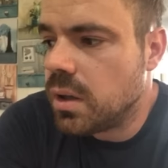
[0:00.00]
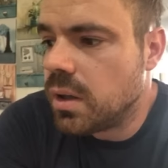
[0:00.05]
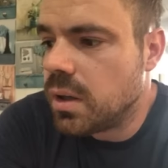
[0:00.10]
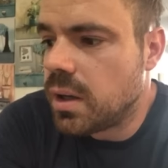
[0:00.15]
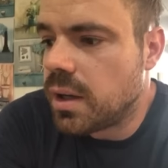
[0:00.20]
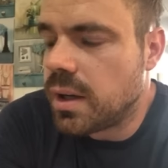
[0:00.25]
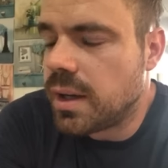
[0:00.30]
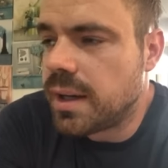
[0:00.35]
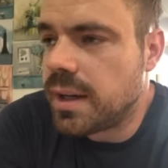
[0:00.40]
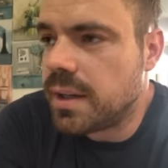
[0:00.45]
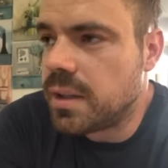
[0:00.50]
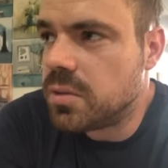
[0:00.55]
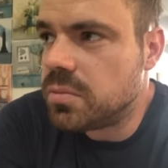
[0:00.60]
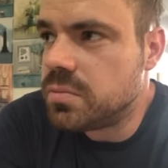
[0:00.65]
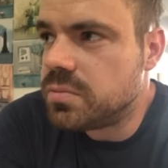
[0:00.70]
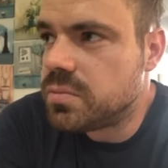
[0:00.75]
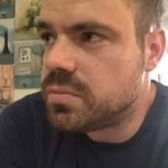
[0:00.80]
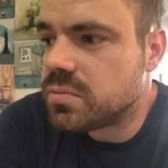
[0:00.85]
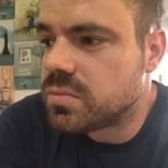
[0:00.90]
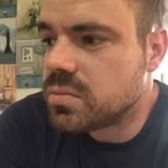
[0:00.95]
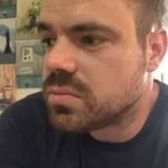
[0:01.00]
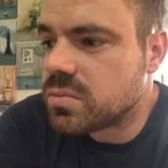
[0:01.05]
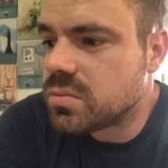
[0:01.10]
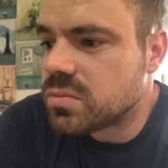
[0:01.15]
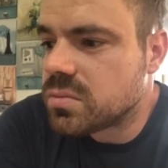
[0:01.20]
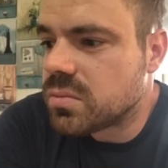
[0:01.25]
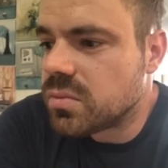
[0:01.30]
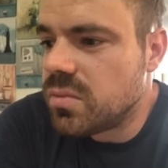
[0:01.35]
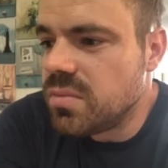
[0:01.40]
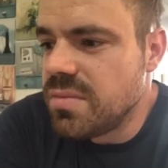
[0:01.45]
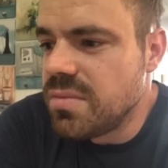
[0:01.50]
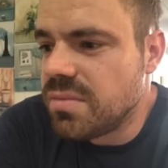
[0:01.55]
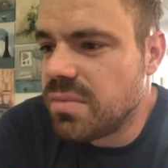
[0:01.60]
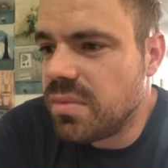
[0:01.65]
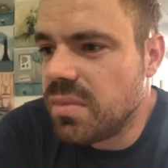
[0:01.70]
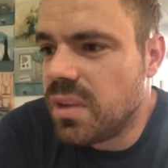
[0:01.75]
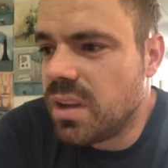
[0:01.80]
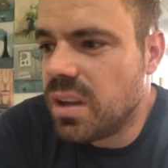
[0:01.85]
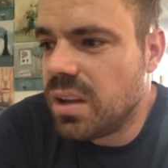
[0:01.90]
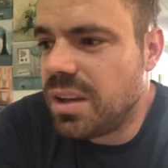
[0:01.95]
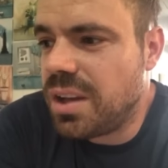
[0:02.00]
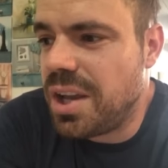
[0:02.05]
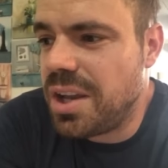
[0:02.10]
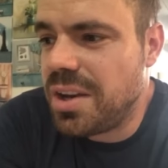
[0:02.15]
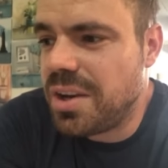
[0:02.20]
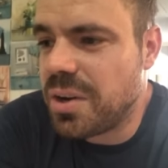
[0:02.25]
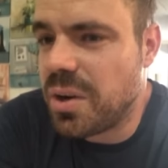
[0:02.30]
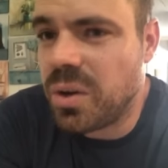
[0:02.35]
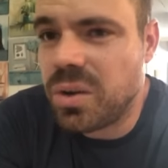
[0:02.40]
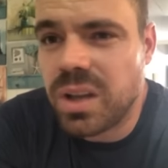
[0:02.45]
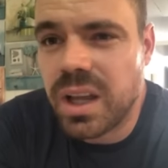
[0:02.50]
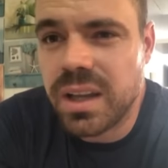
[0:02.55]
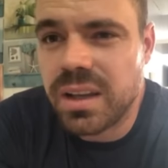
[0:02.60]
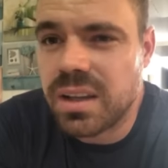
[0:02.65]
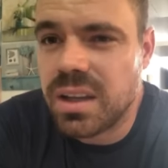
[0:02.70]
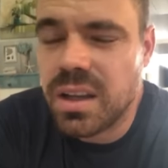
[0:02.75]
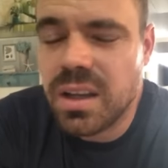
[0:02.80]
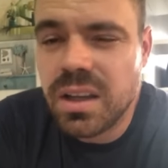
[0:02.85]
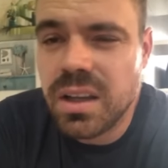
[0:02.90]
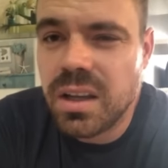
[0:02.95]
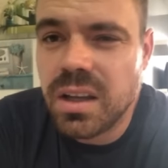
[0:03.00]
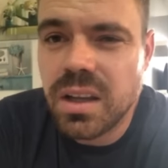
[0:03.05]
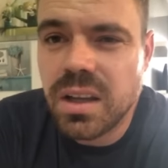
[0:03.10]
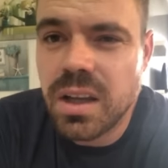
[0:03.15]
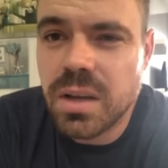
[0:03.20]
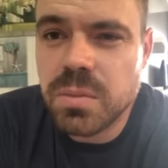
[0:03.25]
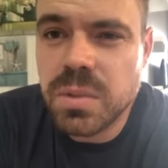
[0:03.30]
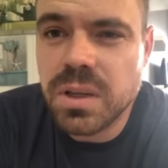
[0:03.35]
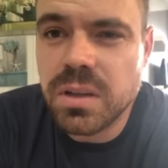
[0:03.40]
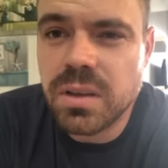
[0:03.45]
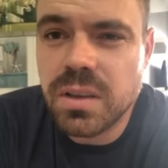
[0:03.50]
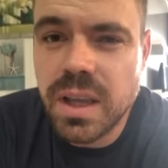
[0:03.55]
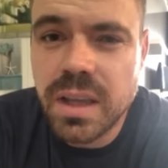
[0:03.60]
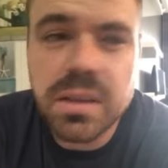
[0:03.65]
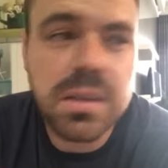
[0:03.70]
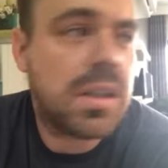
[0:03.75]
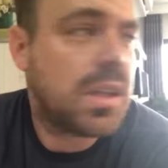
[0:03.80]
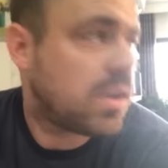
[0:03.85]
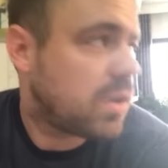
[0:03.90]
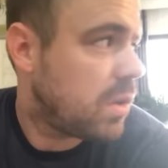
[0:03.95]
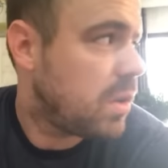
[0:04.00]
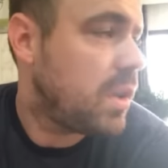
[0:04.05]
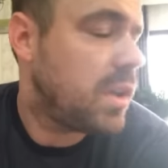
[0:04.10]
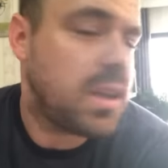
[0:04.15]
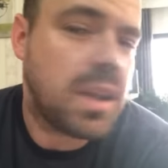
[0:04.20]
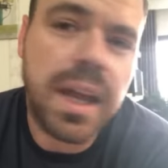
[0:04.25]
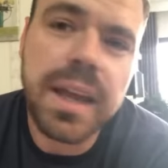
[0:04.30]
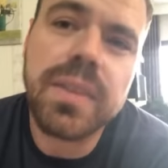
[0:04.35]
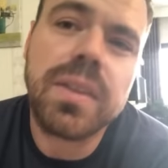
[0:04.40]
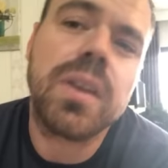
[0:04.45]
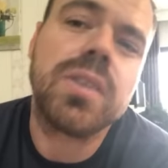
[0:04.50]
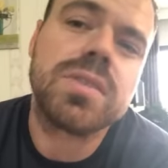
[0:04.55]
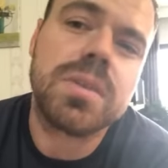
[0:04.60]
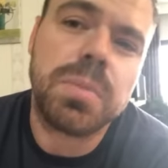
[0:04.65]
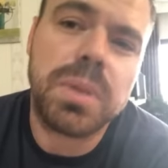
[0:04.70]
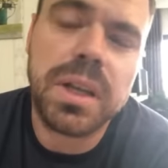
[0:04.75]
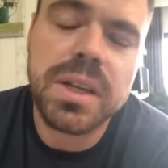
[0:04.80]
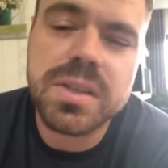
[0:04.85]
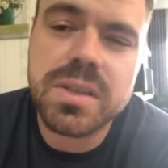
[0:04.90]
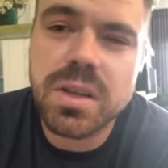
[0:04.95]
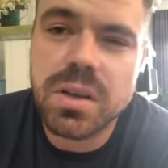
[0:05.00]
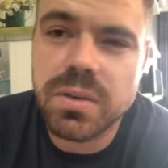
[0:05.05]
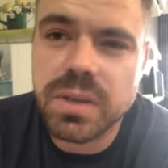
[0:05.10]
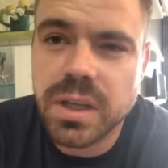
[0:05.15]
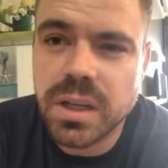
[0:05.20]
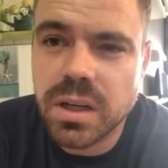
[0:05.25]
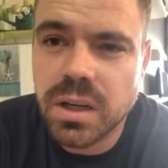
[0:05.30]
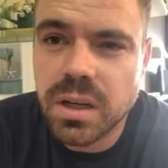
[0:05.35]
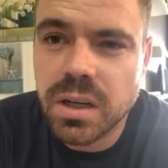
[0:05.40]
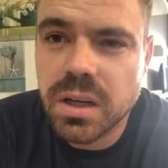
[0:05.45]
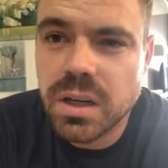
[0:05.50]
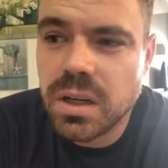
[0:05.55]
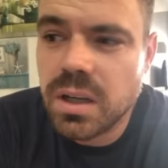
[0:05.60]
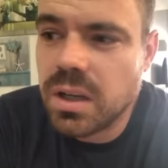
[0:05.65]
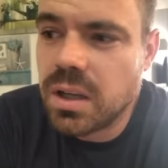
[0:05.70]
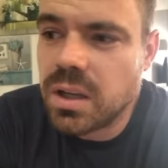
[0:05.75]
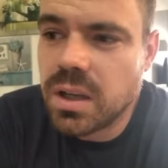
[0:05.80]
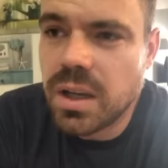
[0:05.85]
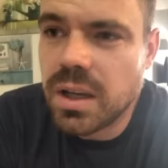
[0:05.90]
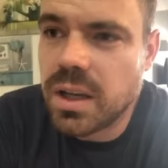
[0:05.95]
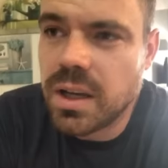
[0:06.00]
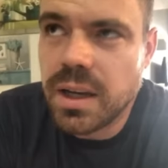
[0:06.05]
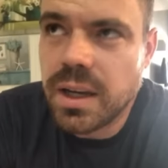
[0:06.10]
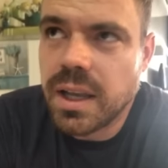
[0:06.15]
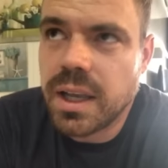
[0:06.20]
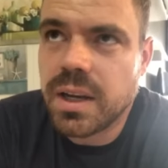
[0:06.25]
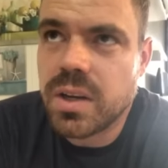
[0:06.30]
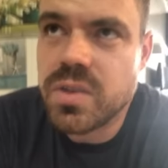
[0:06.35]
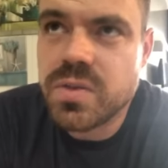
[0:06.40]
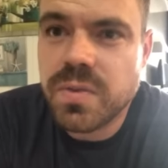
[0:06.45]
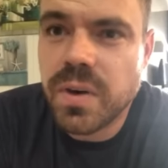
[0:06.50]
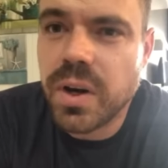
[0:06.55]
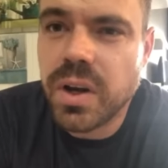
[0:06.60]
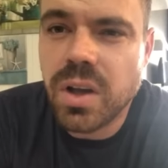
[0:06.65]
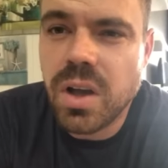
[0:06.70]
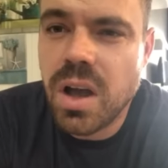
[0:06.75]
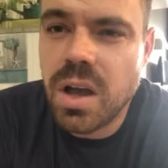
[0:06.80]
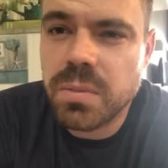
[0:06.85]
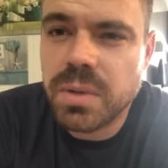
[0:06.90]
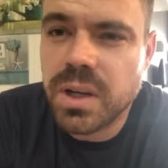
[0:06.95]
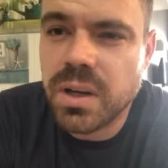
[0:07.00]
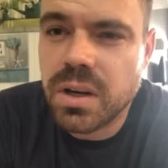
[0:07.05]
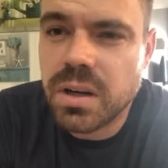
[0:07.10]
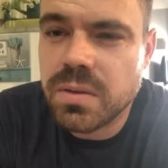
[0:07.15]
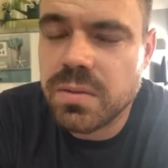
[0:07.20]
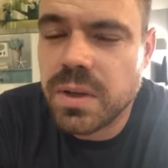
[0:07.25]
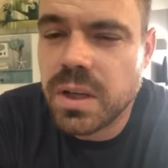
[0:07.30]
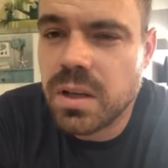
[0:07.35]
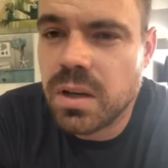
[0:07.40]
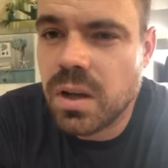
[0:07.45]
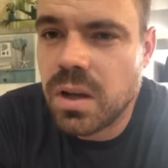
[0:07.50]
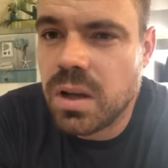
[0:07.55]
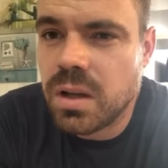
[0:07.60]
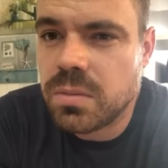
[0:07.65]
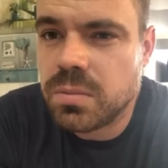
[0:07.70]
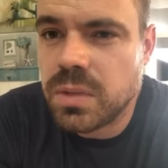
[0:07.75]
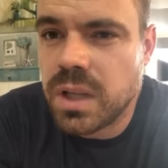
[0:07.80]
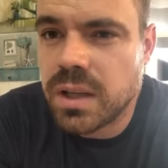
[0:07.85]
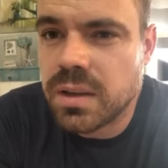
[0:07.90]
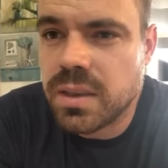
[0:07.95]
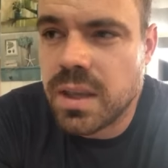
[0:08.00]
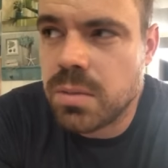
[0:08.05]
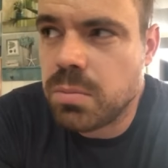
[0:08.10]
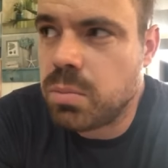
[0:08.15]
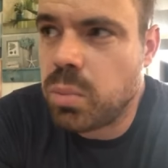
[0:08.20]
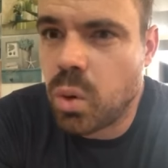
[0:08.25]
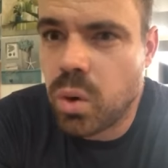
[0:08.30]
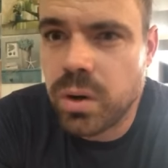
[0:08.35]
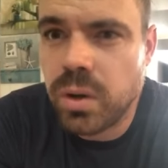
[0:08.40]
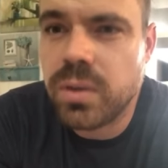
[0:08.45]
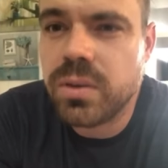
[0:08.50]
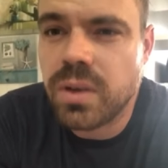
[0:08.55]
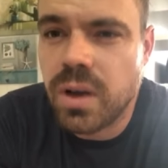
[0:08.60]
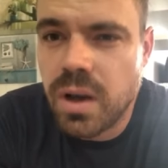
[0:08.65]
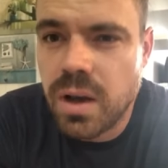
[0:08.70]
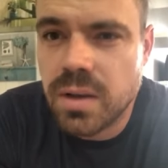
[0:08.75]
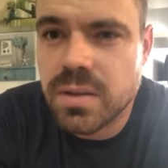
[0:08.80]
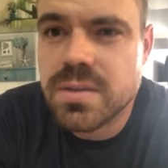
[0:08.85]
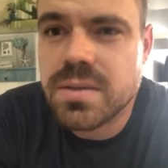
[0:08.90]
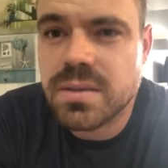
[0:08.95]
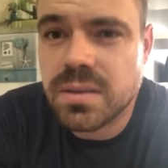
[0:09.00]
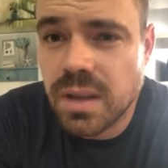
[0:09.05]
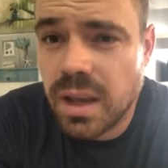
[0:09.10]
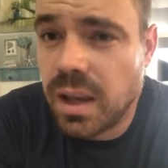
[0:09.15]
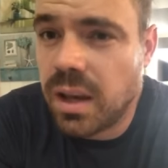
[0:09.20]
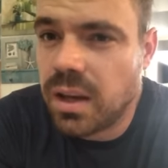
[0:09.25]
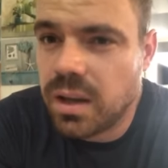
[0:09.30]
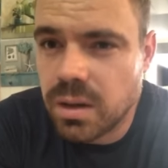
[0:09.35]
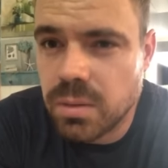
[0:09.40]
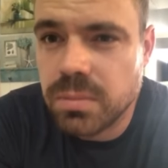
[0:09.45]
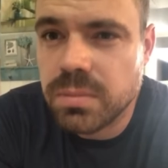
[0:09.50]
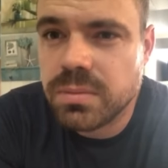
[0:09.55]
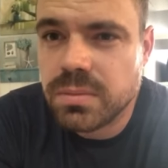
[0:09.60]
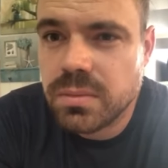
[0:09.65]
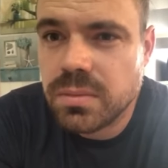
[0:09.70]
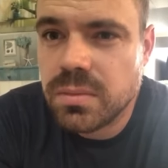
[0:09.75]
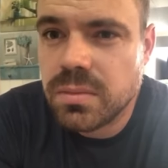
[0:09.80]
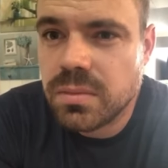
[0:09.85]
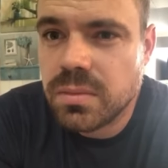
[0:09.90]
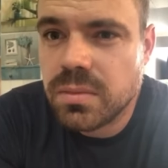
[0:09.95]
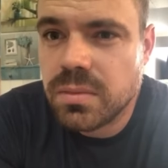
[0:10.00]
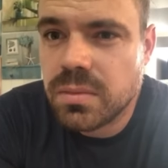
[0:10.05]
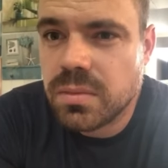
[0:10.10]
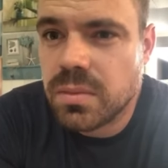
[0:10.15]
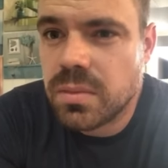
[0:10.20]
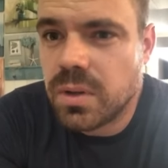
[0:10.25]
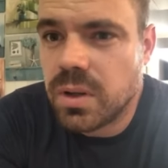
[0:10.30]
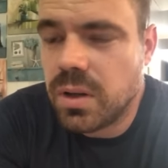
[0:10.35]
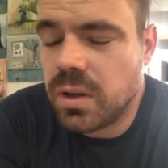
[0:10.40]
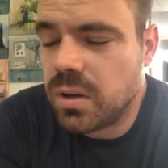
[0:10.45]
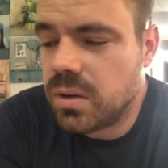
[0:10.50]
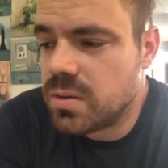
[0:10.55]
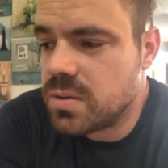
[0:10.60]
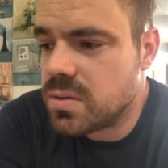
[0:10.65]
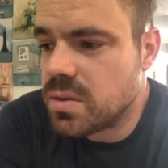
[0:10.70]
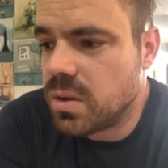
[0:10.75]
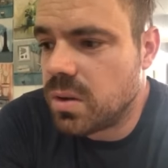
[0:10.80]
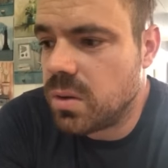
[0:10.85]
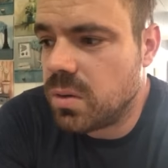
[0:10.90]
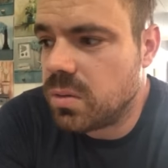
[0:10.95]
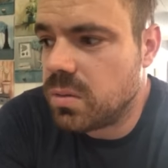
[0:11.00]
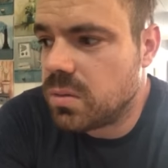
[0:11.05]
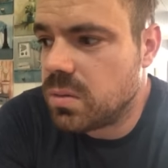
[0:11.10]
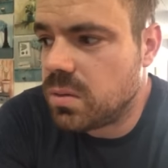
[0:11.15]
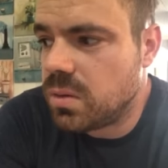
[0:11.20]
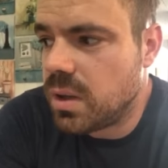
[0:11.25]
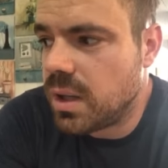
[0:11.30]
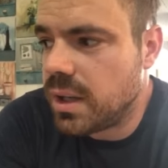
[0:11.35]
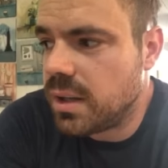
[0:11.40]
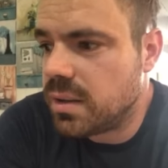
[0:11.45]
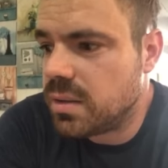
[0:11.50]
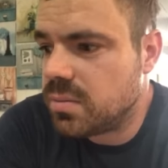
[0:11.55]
you know, like, I mean, they literally, like, there's a place over here, and it's very common here in Vietnam, like they boil dogs and they eat them, you know. So like,